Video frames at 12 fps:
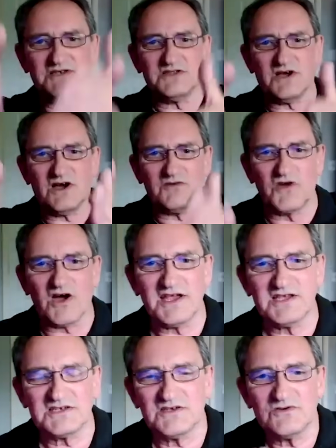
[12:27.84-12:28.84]
to the
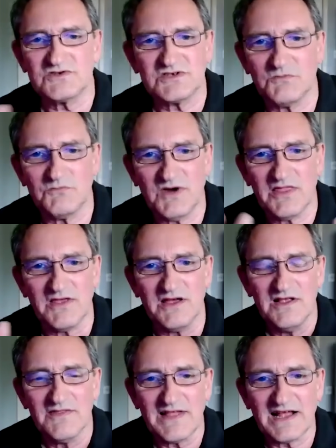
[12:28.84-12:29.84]
horizon or
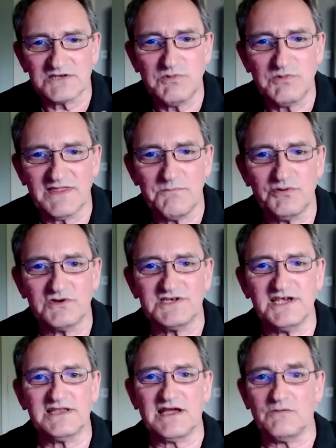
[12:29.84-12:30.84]
somewhere, that's where they put
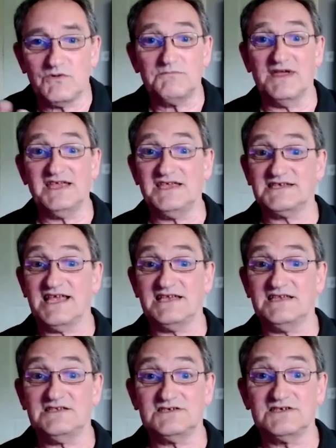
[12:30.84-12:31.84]
it. That would make
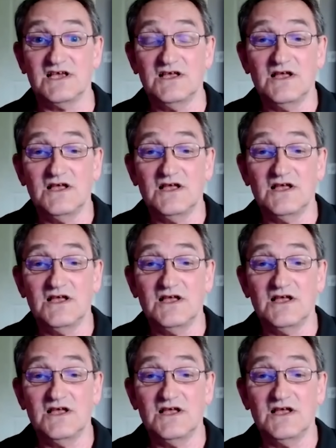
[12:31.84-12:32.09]
sense.